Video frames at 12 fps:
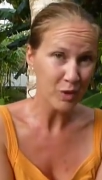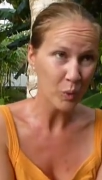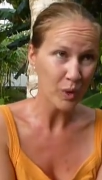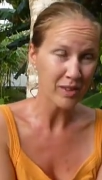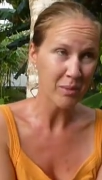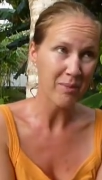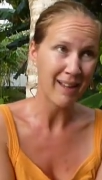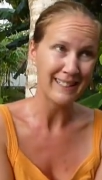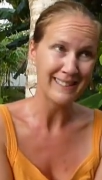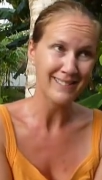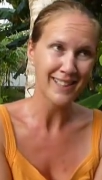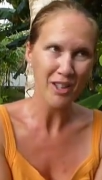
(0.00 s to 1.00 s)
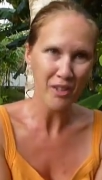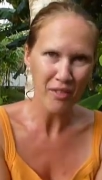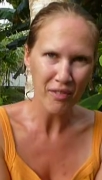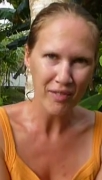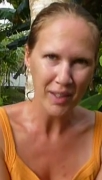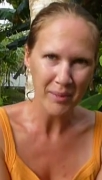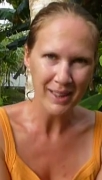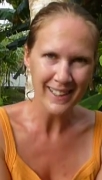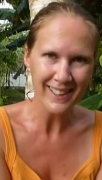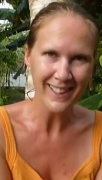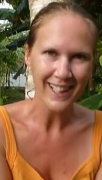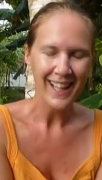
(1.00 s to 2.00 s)
Guatemaltec
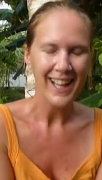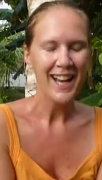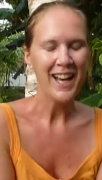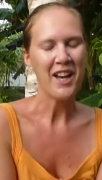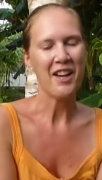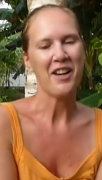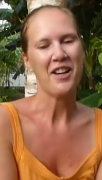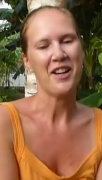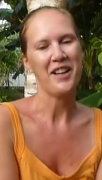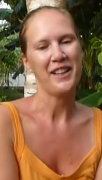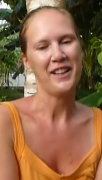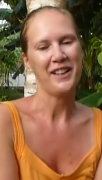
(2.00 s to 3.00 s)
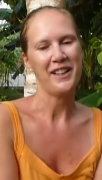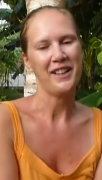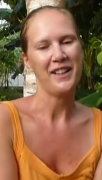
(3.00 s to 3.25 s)
family, uh,